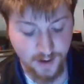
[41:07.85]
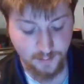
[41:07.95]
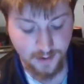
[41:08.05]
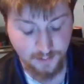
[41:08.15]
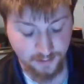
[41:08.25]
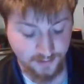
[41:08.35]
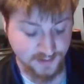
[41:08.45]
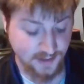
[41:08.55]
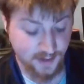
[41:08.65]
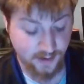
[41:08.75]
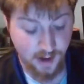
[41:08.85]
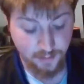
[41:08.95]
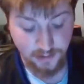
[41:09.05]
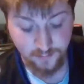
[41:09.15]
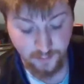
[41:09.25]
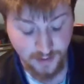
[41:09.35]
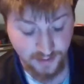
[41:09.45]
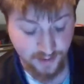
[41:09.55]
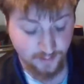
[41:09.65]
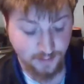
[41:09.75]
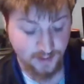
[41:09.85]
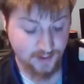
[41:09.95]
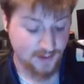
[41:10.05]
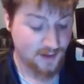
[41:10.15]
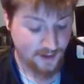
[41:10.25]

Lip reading: I'll probably stick a couple of them in there, but